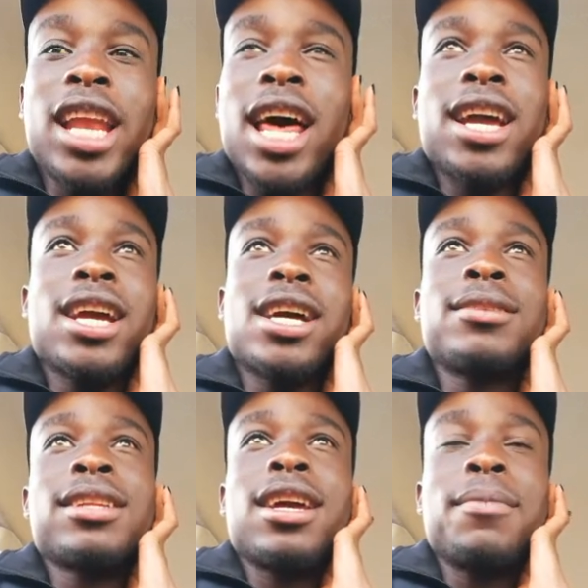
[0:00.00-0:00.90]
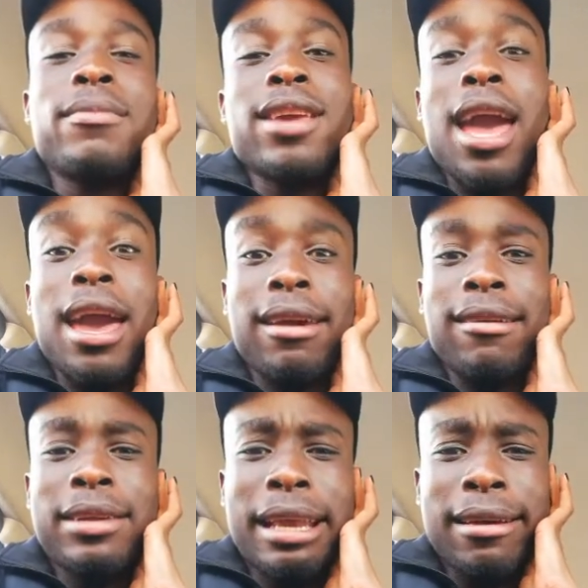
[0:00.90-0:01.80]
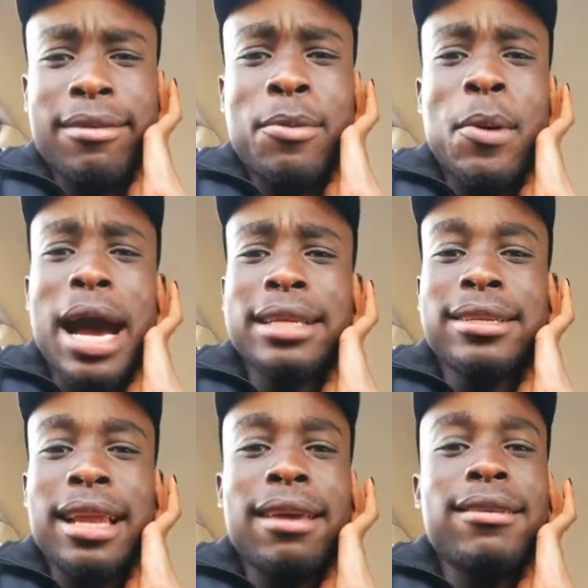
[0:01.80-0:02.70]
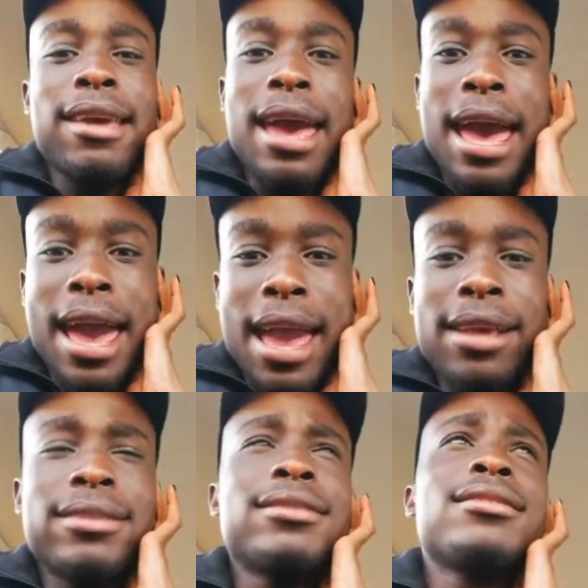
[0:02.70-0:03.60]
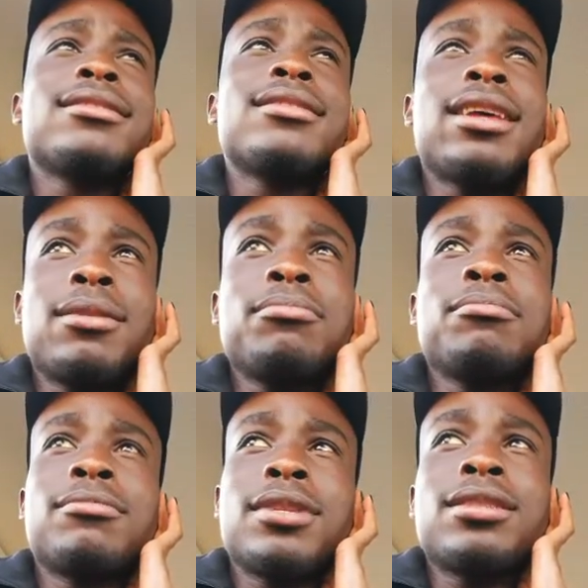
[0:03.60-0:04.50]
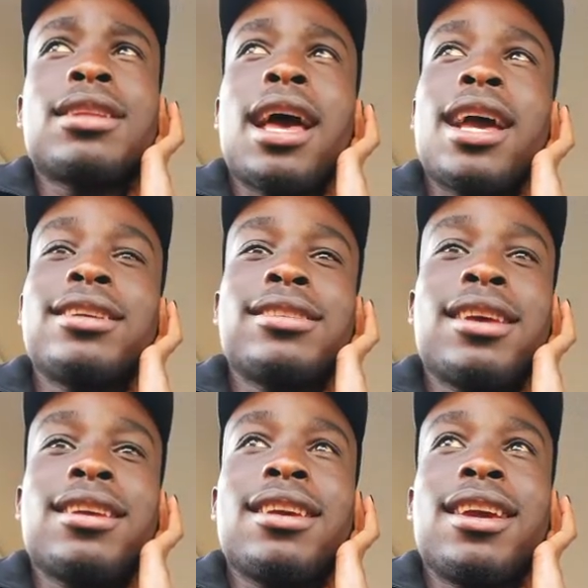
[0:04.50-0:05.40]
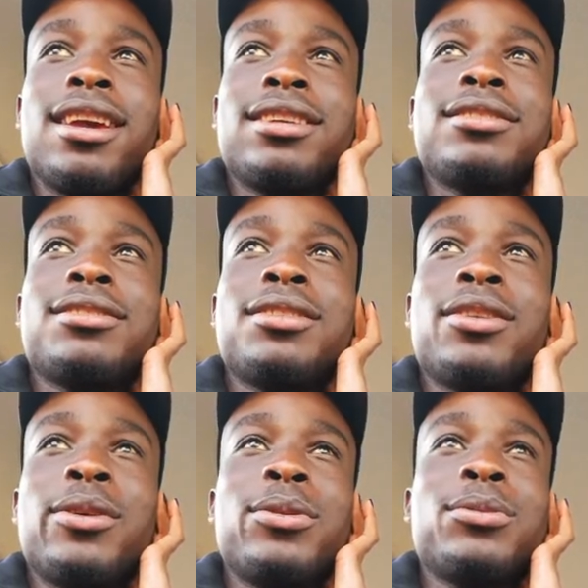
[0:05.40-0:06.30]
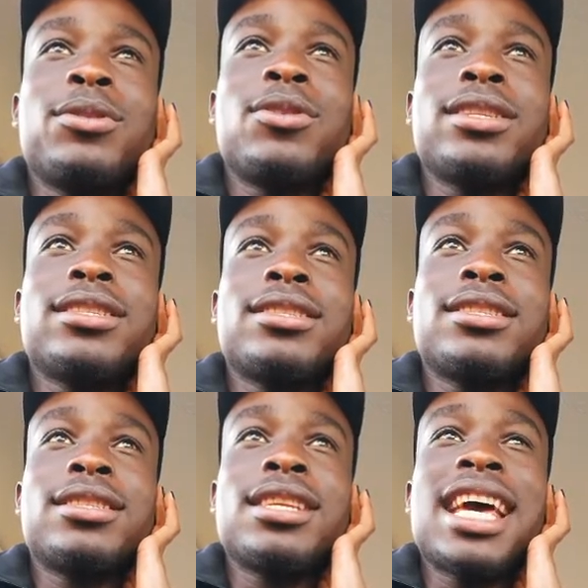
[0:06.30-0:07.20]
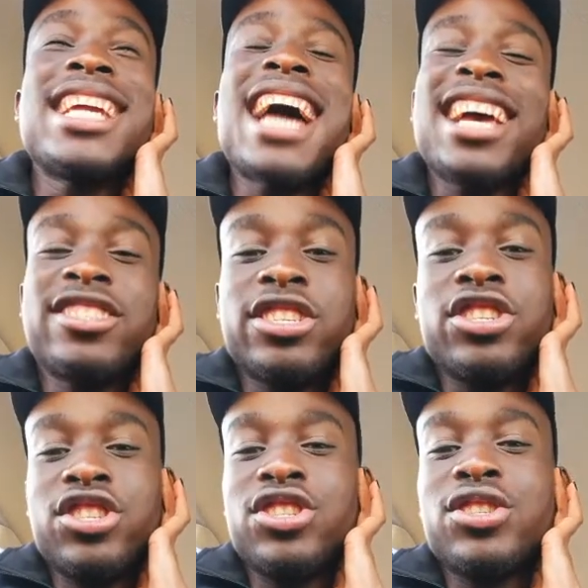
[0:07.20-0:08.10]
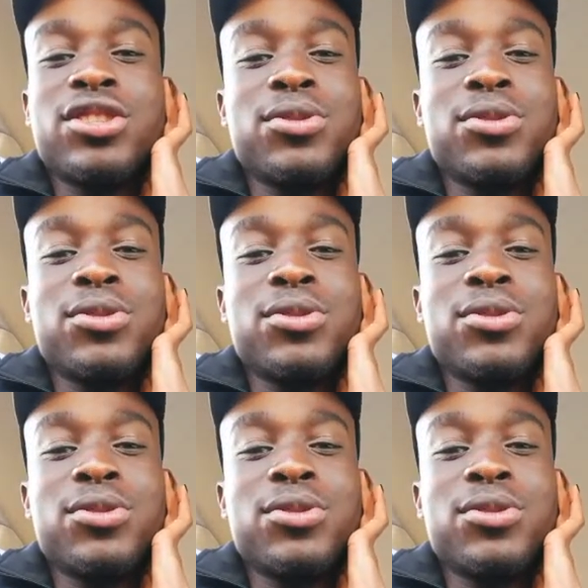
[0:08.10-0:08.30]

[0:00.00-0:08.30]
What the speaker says: Like, I was like, I'm gay. He's like, what? Like, yes. I'm like, that's nice. Like, yes, you know, it was a nice session.